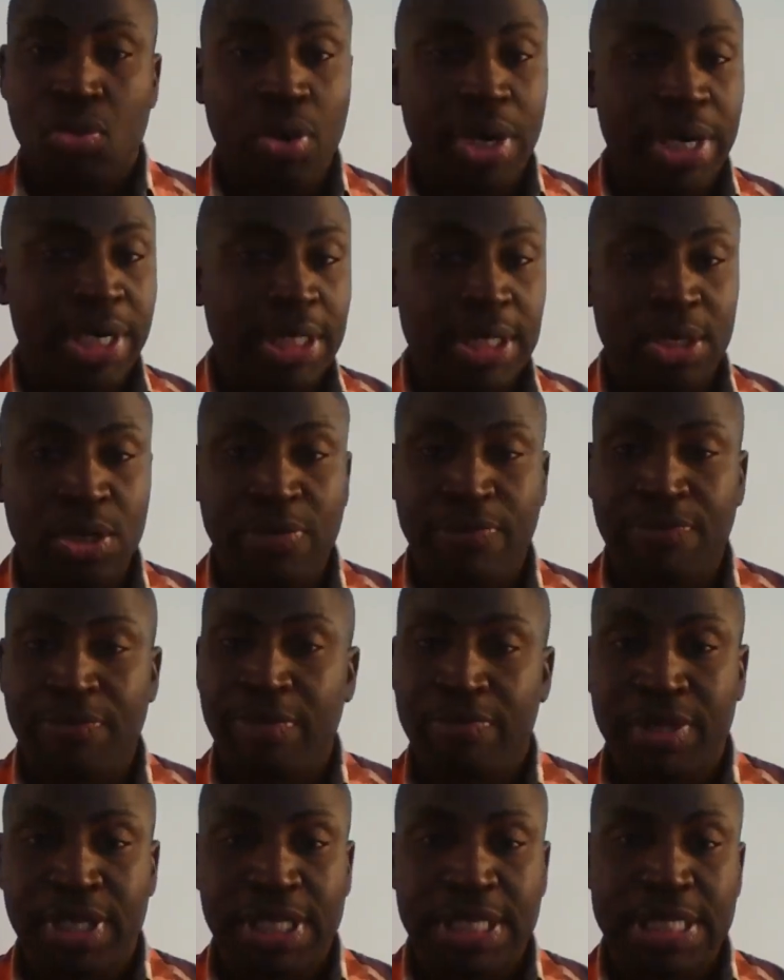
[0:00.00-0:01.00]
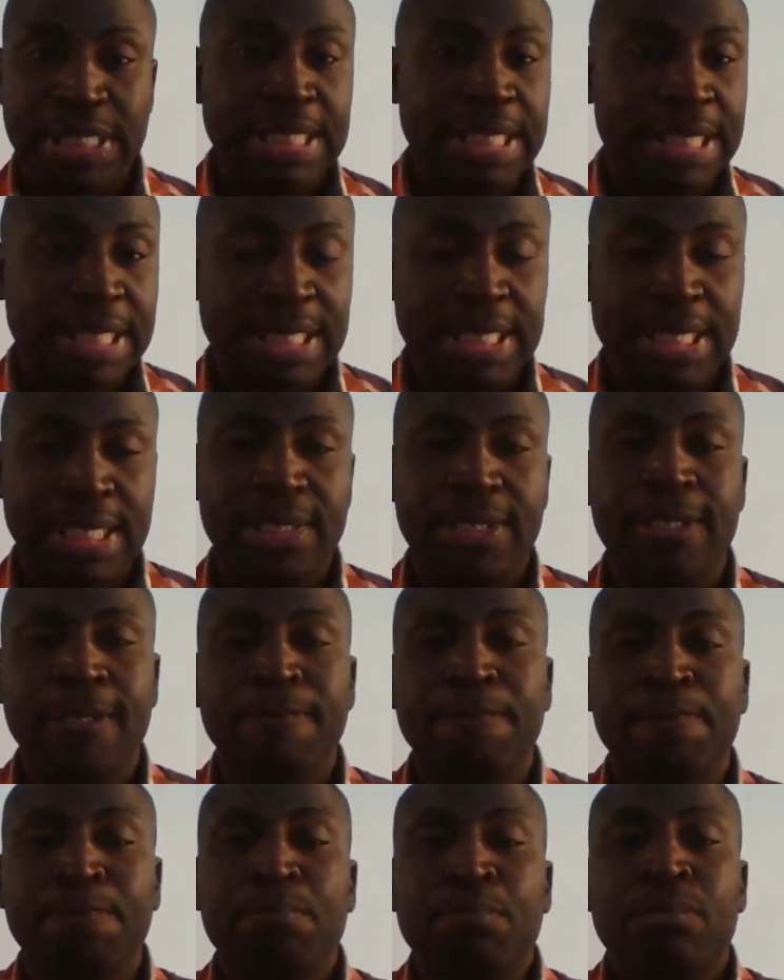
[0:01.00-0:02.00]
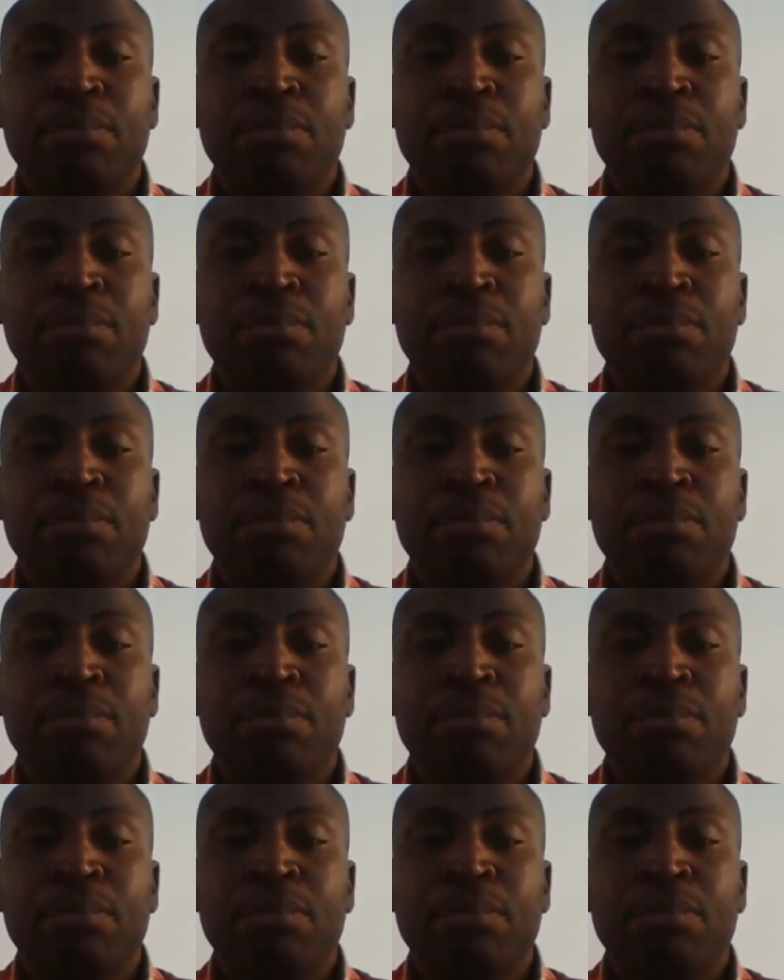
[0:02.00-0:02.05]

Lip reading: going to your 50s,